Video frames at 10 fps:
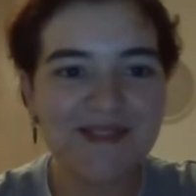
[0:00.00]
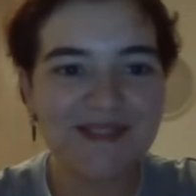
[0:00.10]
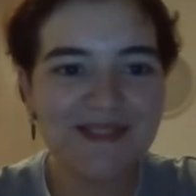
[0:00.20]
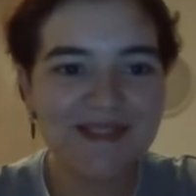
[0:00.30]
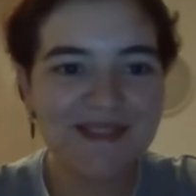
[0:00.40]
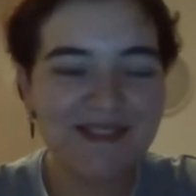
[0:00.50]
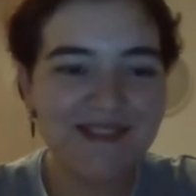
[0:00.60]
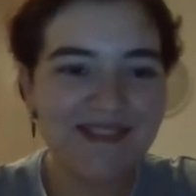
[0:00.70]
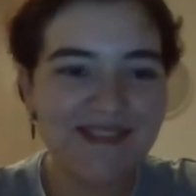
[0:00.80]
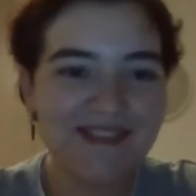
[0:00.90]

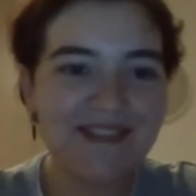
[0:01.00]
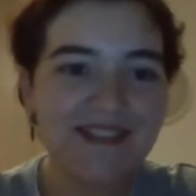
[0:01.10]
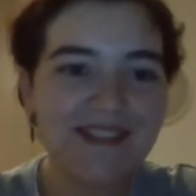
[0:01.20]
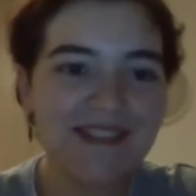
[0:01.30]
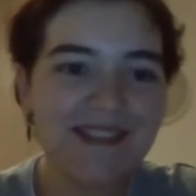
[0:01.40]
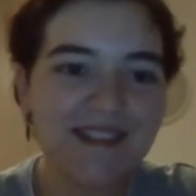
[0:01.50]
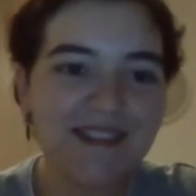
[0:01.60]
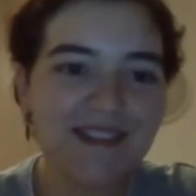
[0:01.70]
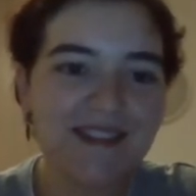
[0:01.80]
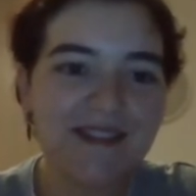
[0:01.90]

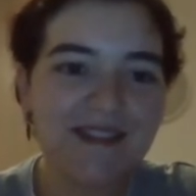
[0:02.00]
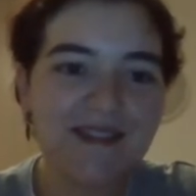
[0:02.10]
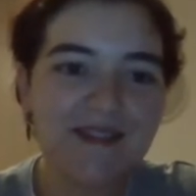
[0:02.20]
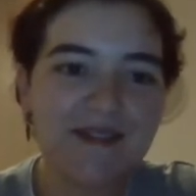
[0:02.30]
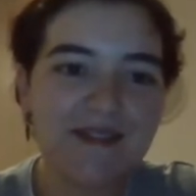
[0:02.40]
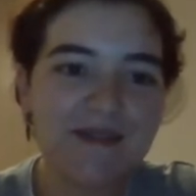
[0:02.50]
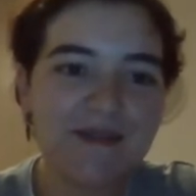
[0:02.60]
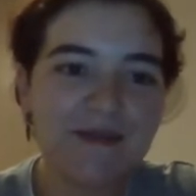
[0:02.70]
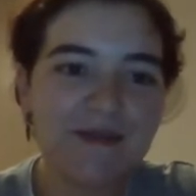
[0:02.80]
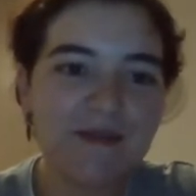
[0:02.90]

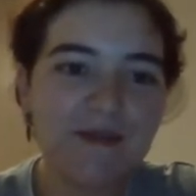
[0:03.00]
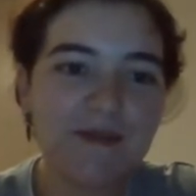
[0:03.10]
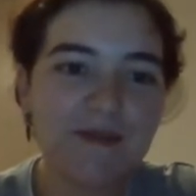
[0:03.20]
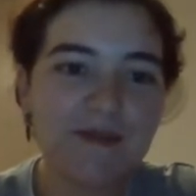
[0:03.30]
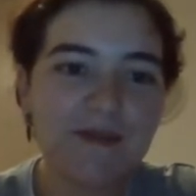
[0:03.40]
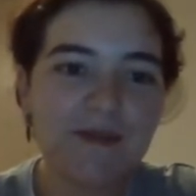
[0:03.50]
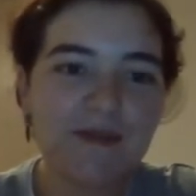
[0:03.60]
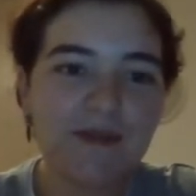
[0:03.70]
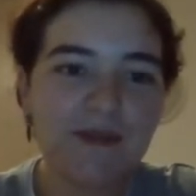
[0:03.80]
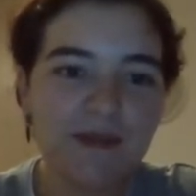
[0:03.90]

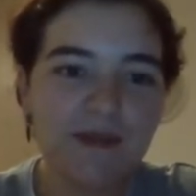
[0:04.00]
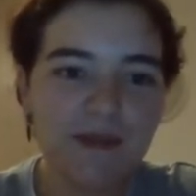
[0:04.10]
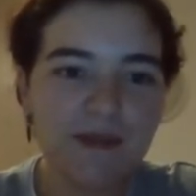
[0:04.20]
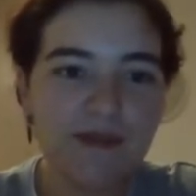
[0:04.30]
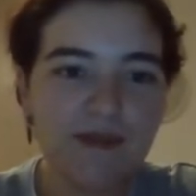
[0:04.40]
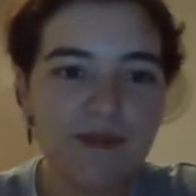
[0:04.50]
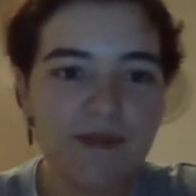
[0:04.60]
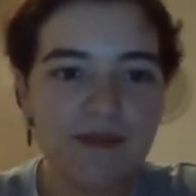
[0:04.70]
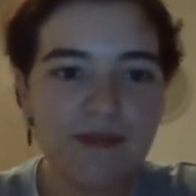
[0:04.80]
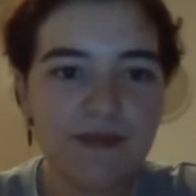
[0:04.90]

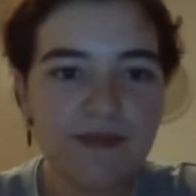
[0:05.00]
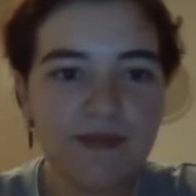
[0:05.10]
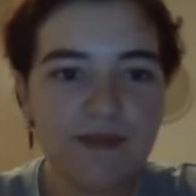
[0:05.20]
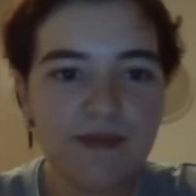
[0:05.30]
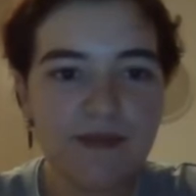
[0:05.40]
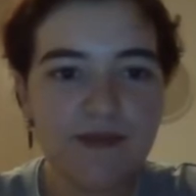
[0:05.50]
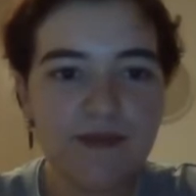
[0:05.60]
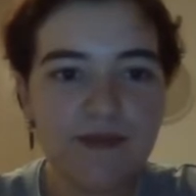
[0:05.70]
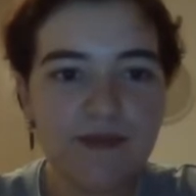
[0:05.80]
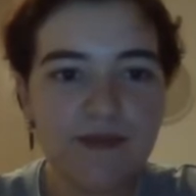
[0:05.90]

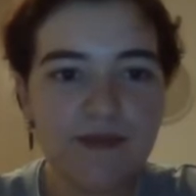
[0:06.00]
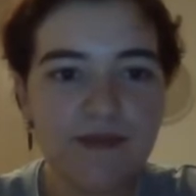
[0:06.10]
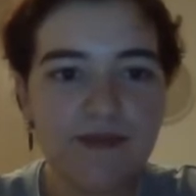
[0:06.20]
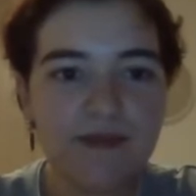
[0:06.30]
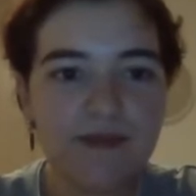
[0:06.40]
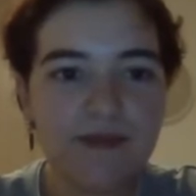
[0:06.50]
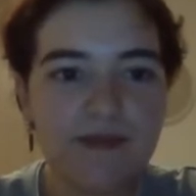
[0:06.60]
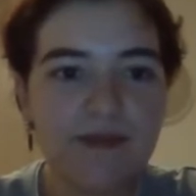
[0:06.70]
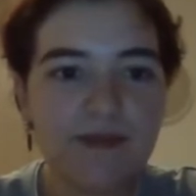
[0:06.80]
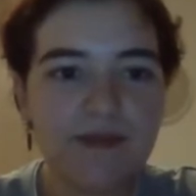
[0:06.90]

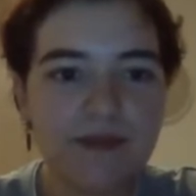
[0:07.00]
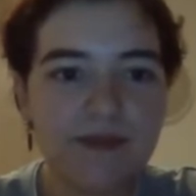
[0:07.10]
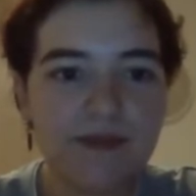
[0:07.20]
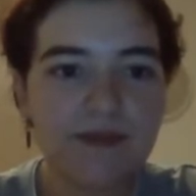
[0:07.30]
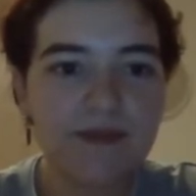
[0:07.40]
The person shown says nothing.